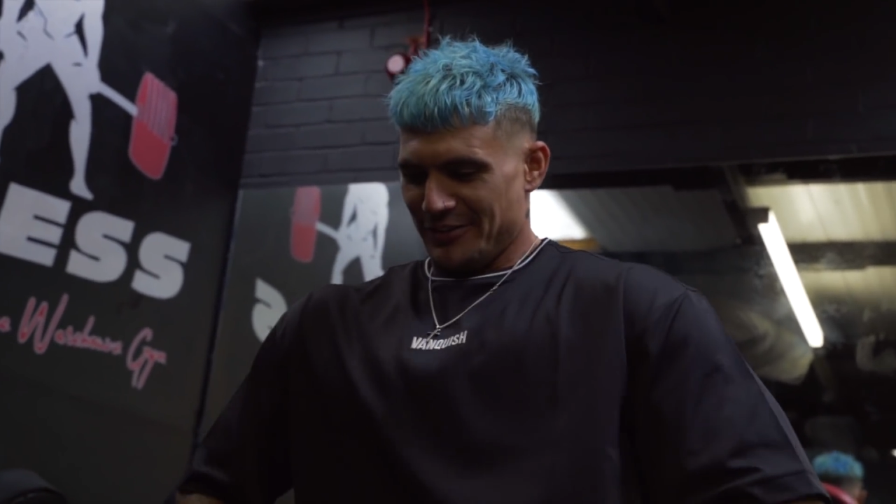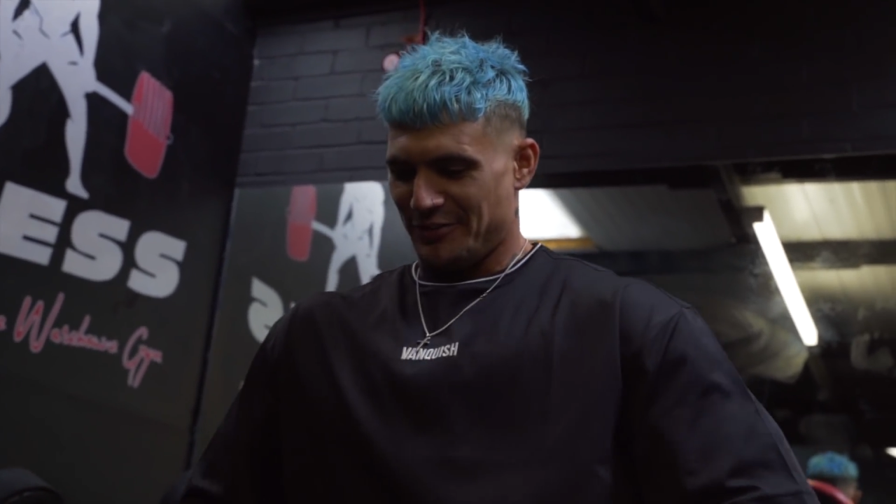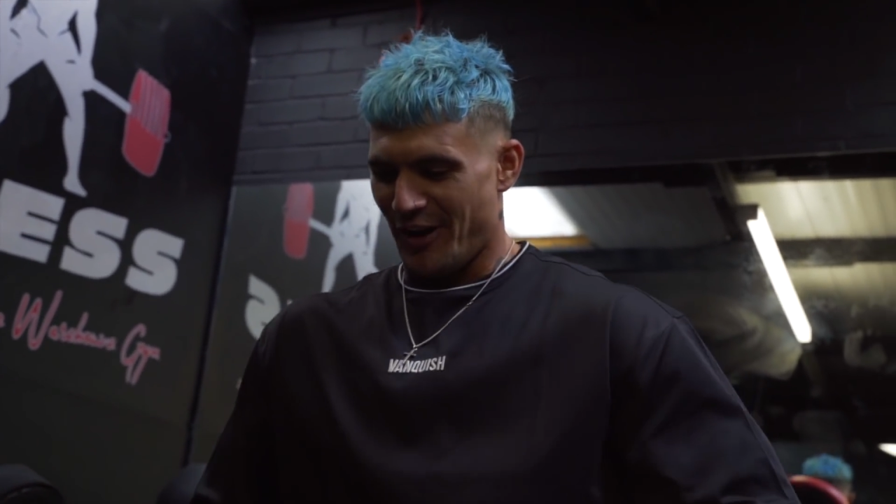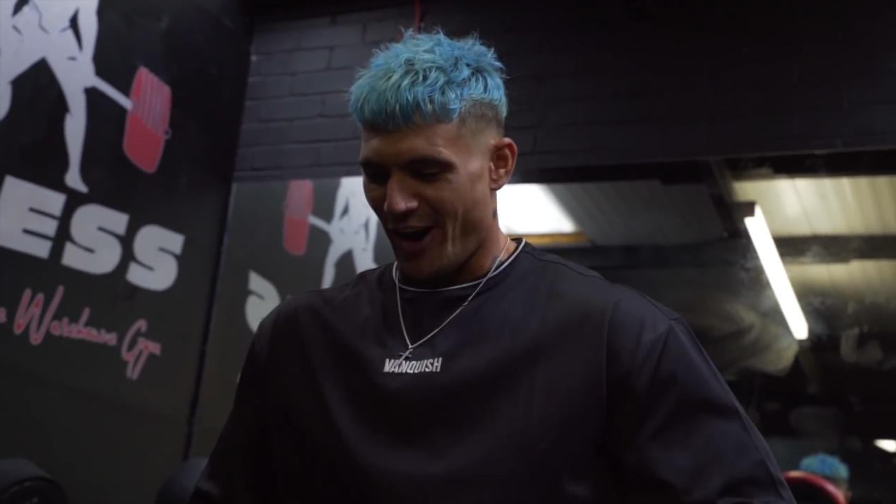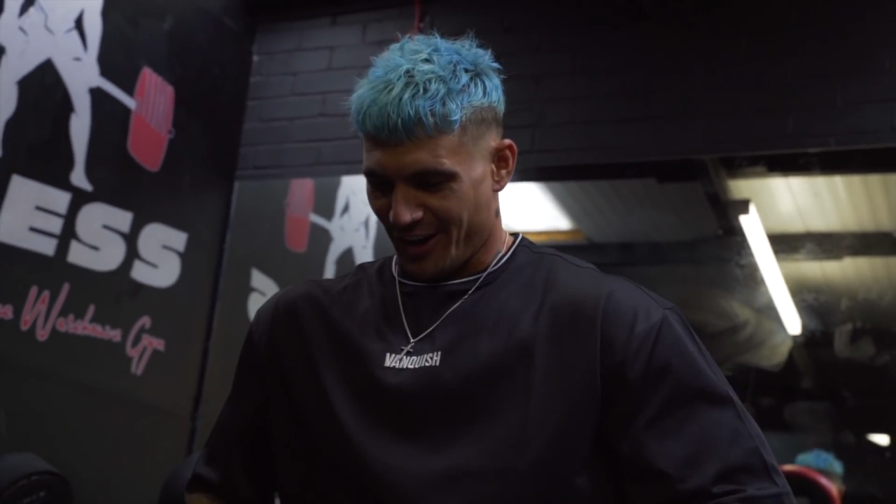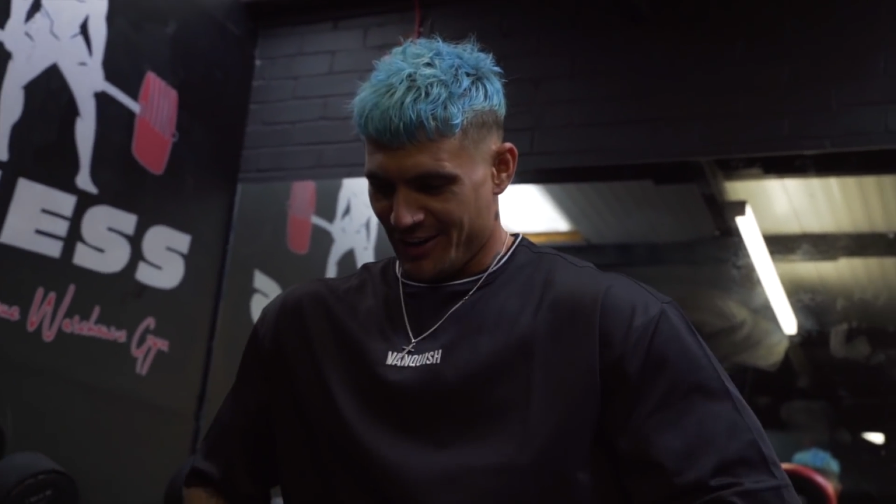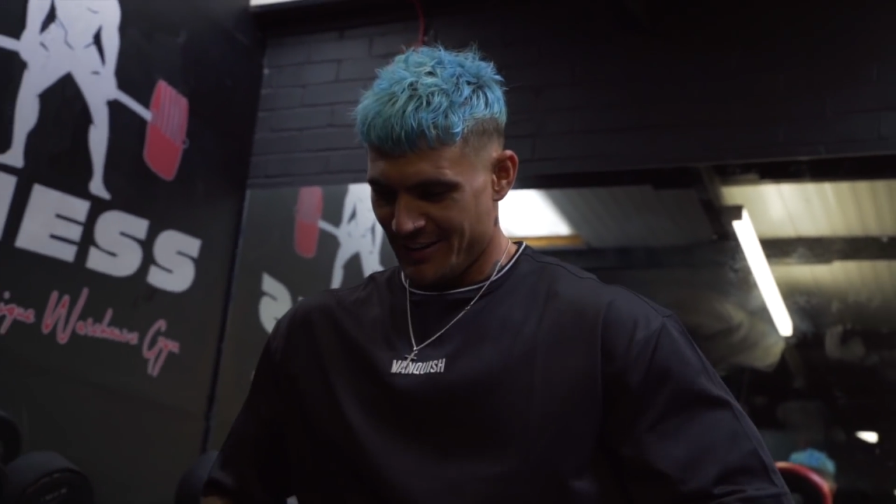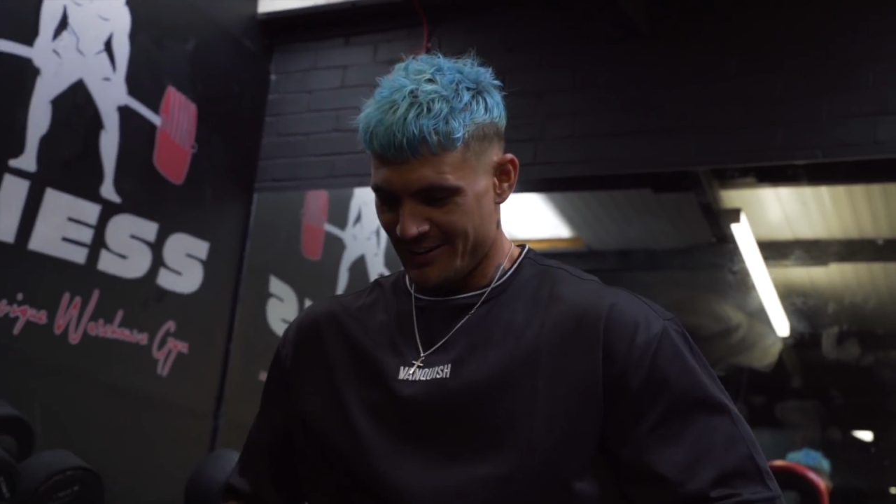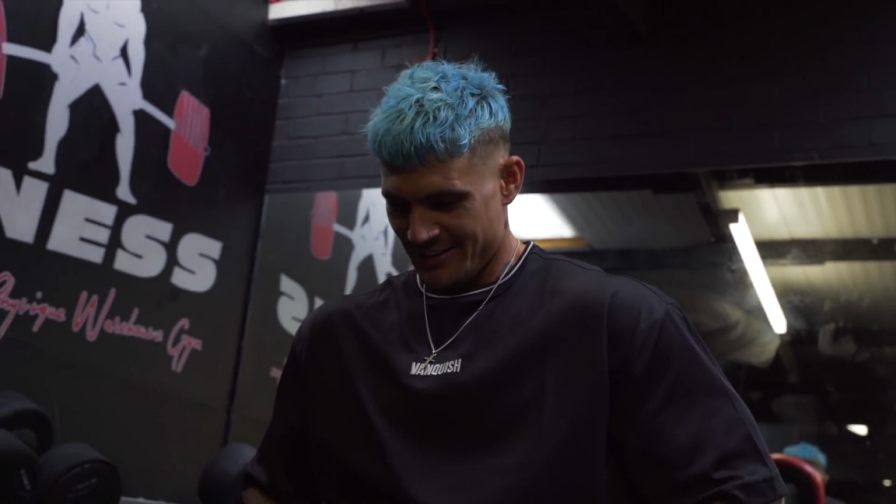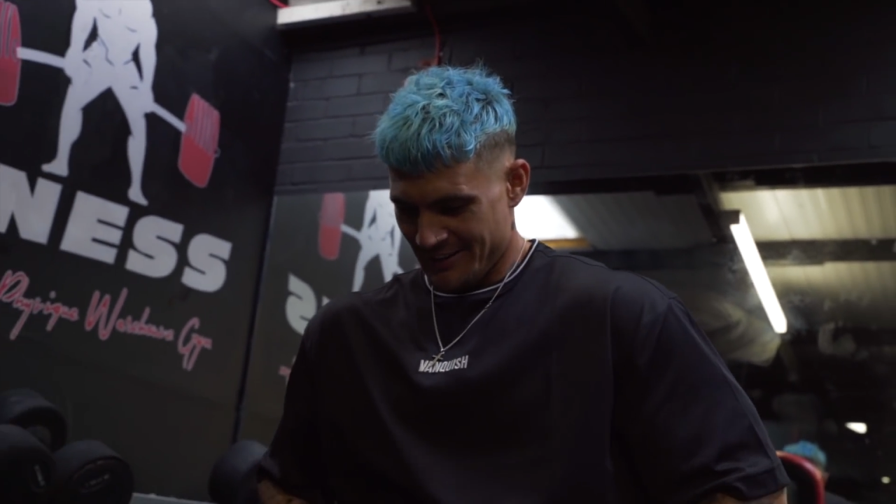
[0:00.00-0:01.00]
Fuck.
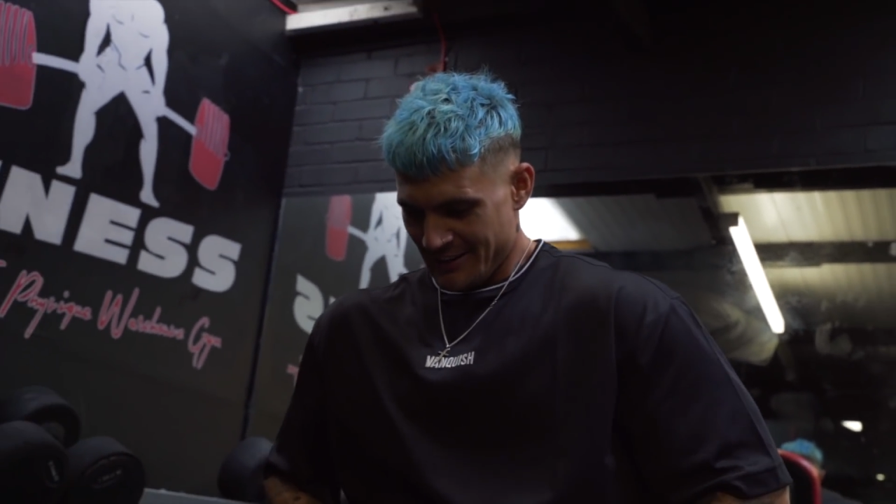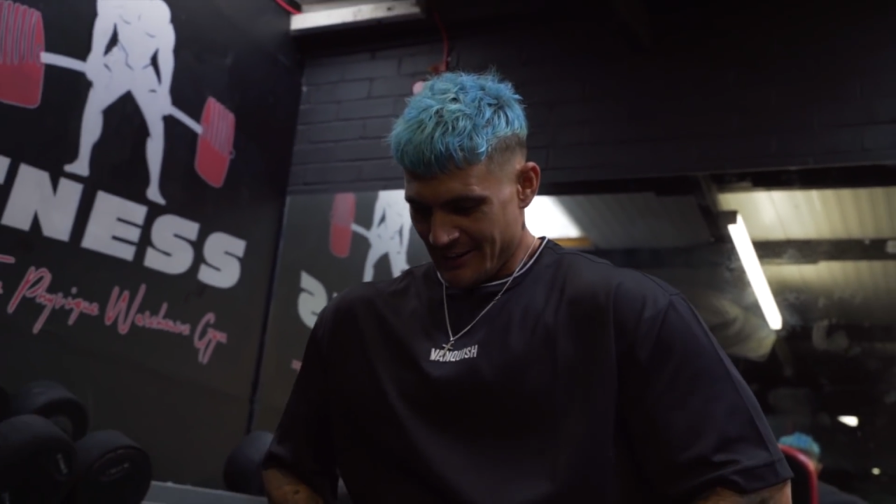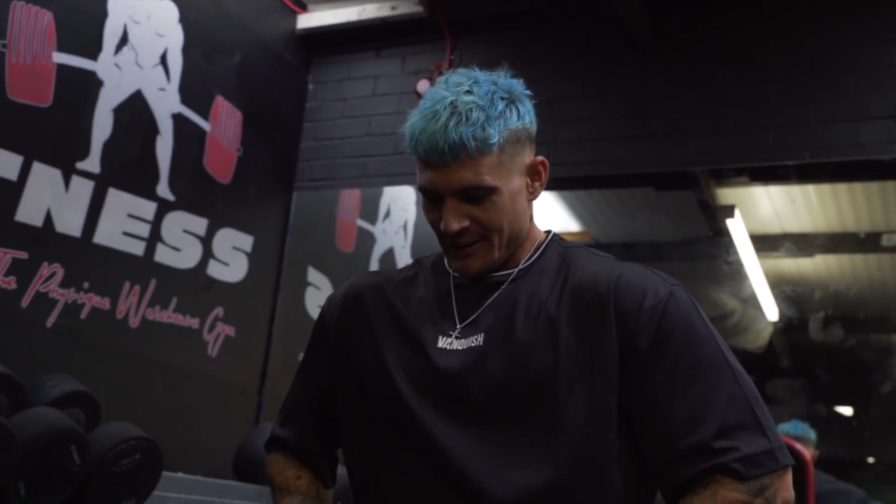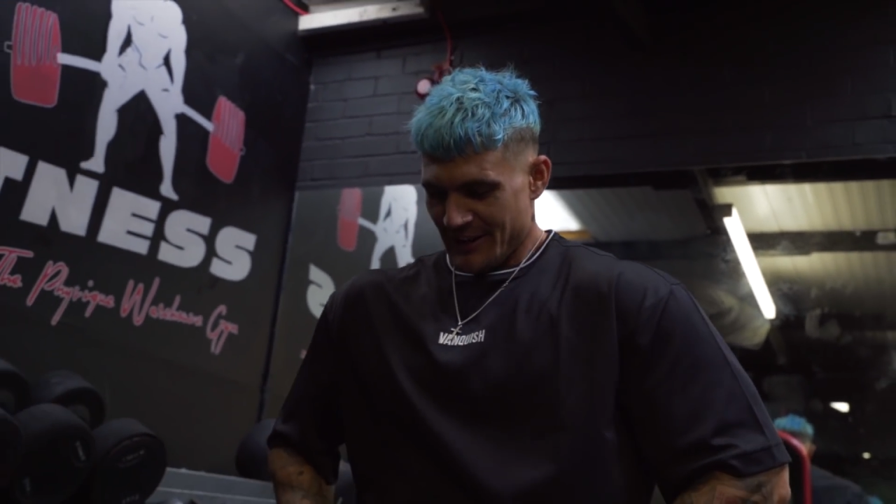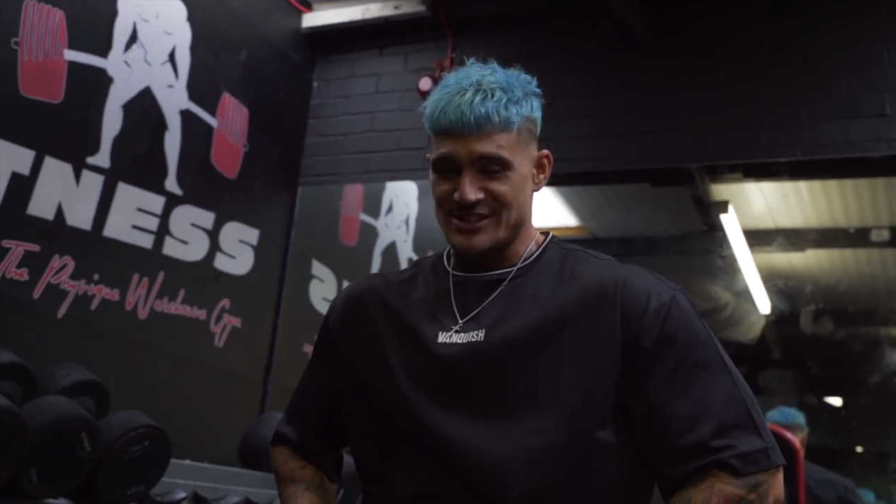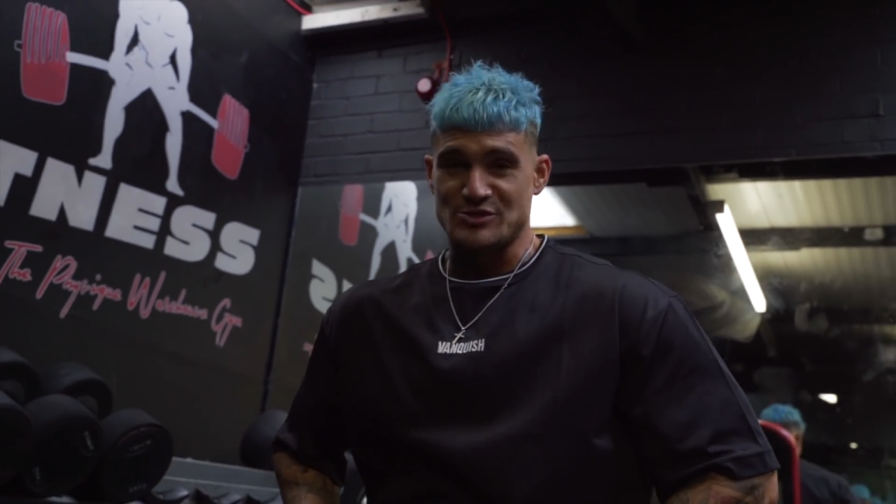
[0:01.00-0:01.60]
This